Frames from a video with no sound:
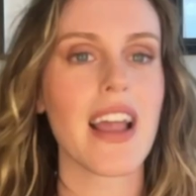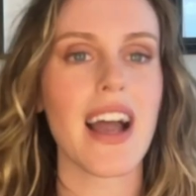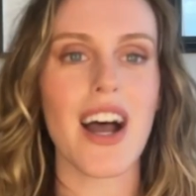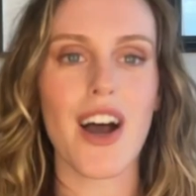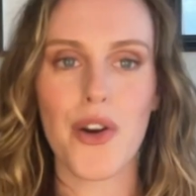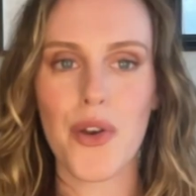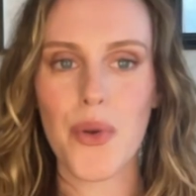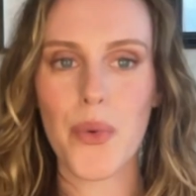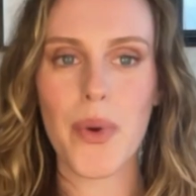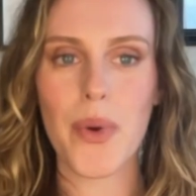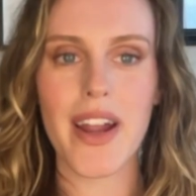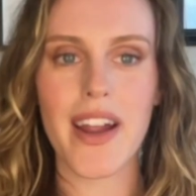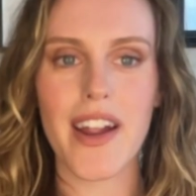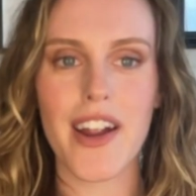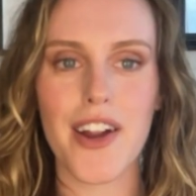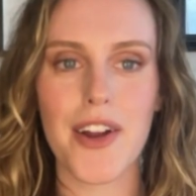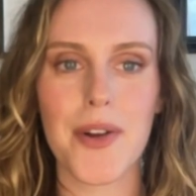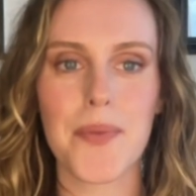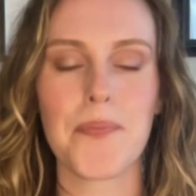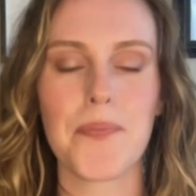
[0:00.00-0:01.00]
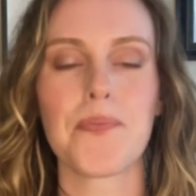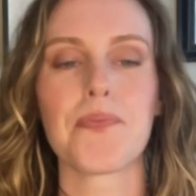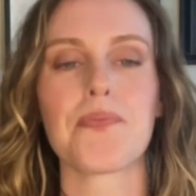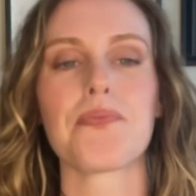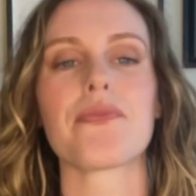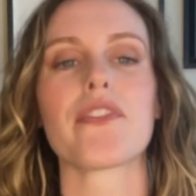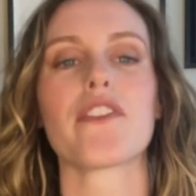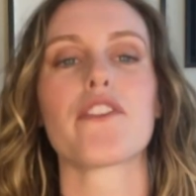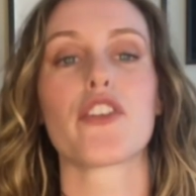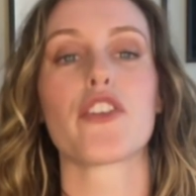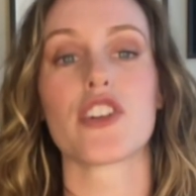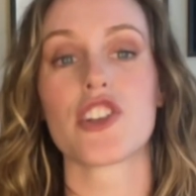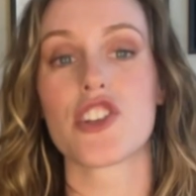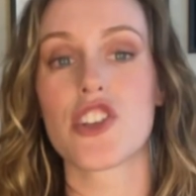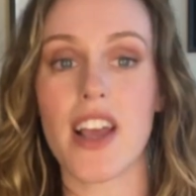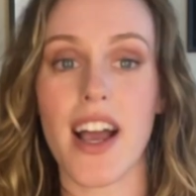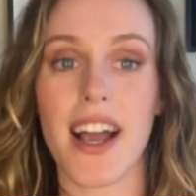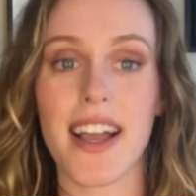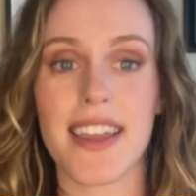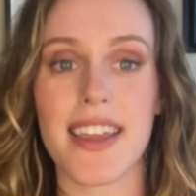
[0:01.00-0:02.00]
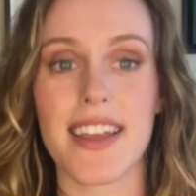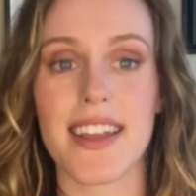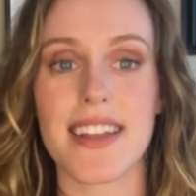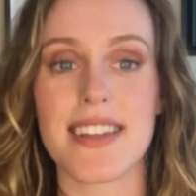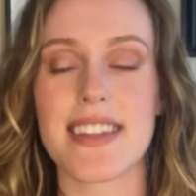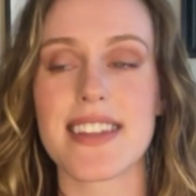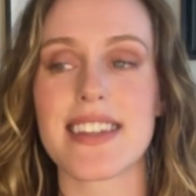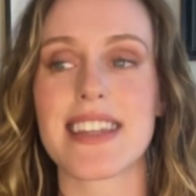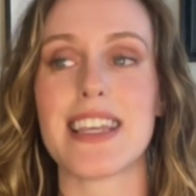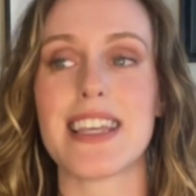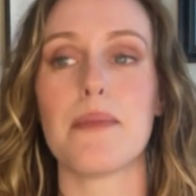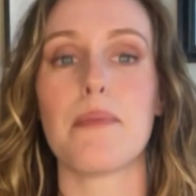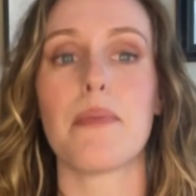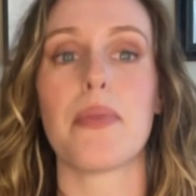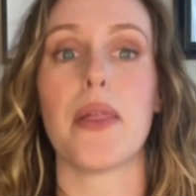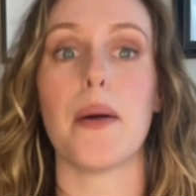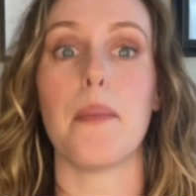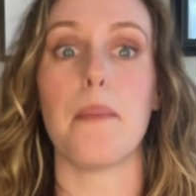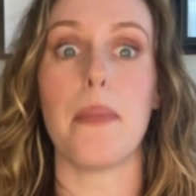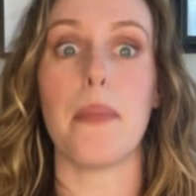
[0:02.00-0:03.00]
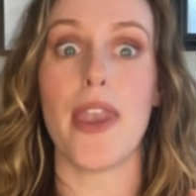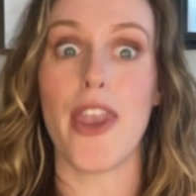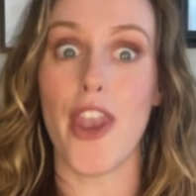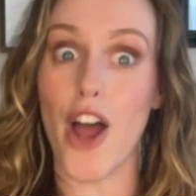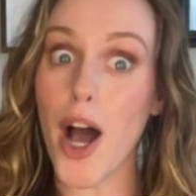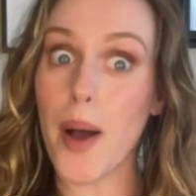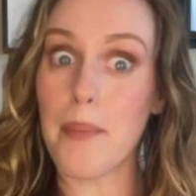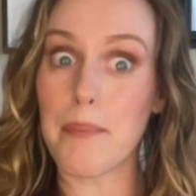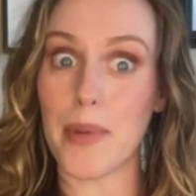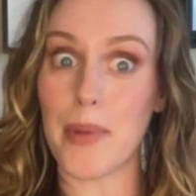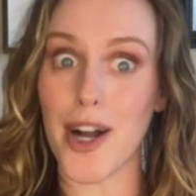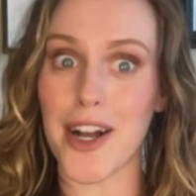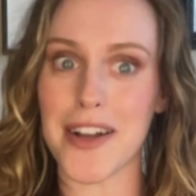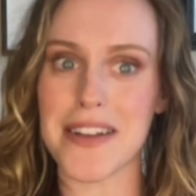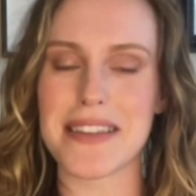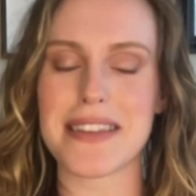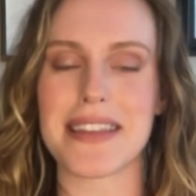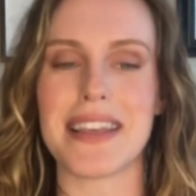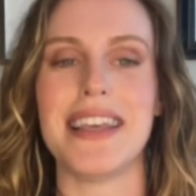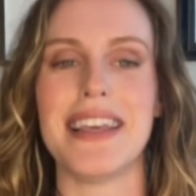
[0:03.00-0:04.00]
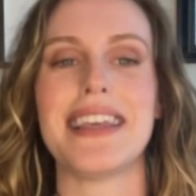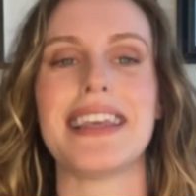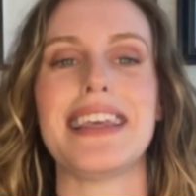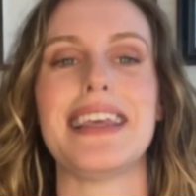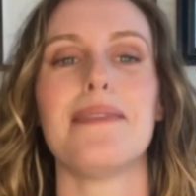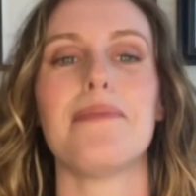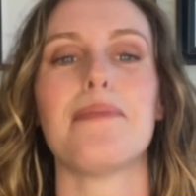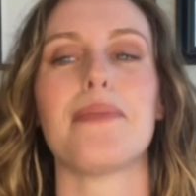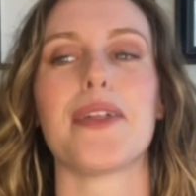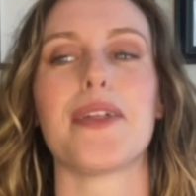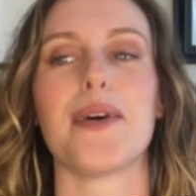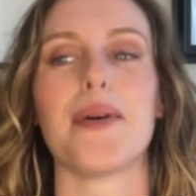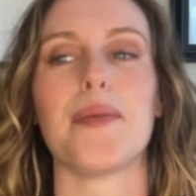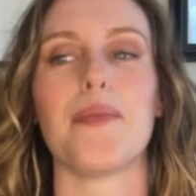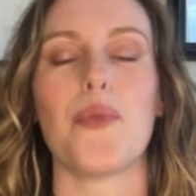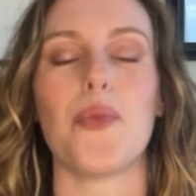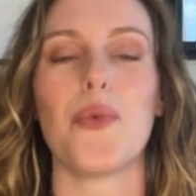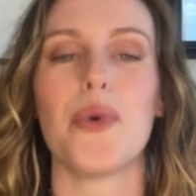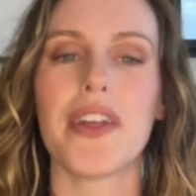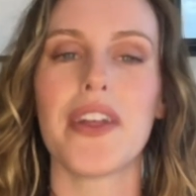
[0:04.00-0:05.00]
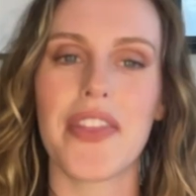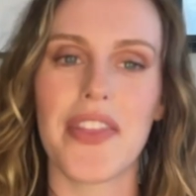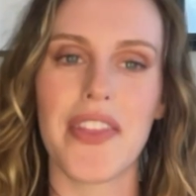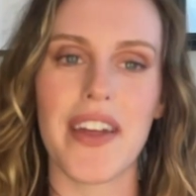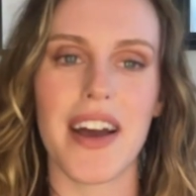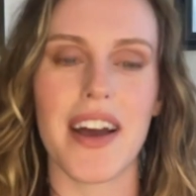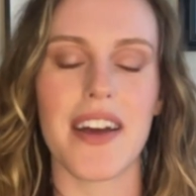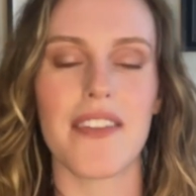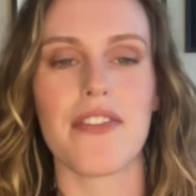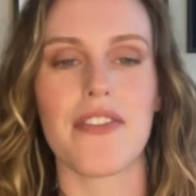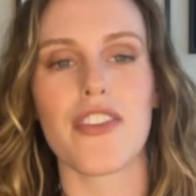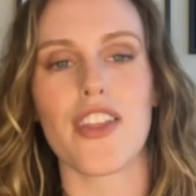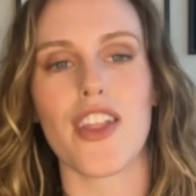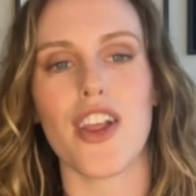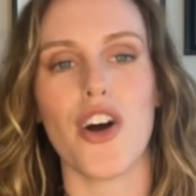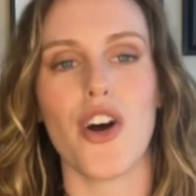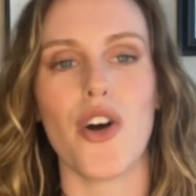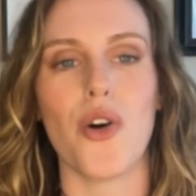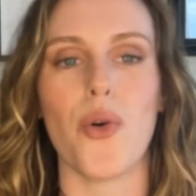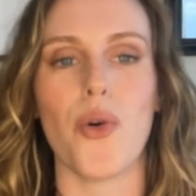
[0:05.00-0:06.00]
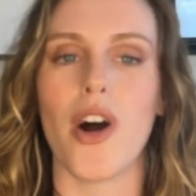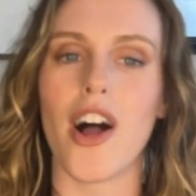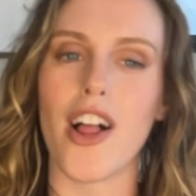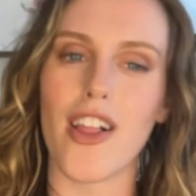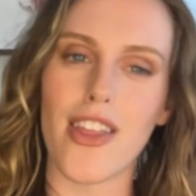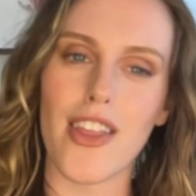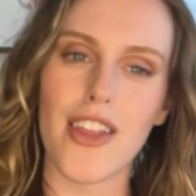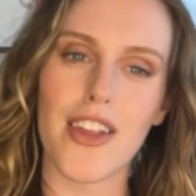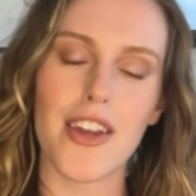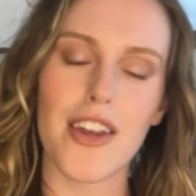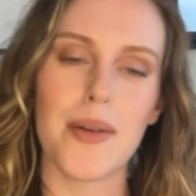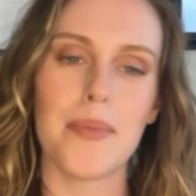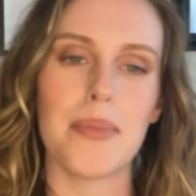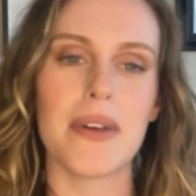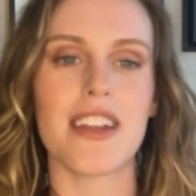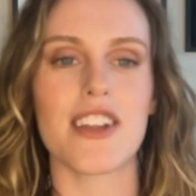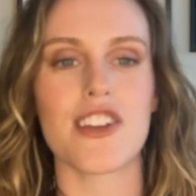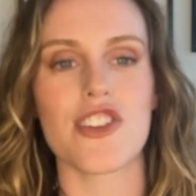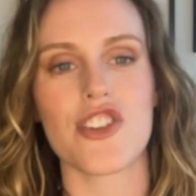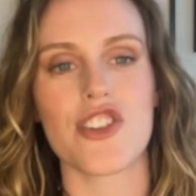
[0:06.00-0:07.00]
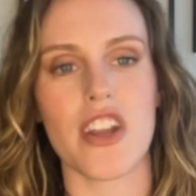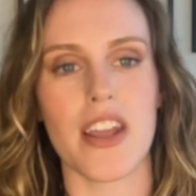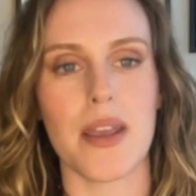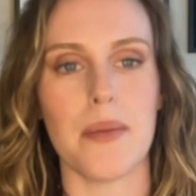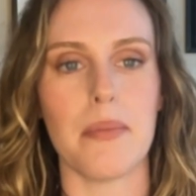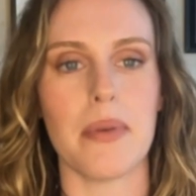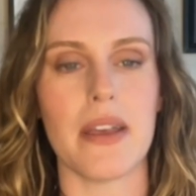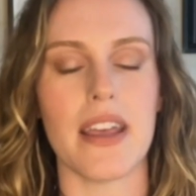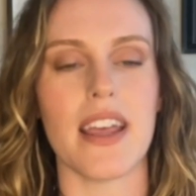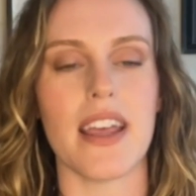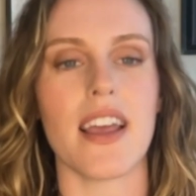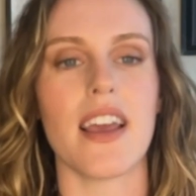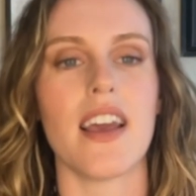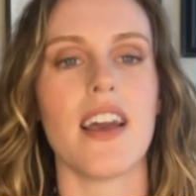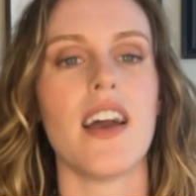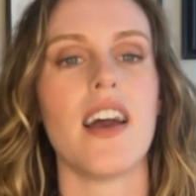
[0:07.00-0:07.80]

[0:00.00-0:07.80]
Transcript: Outerwear, for jackets, keep them not boxy, keep them with that flow, a little bit of shaping,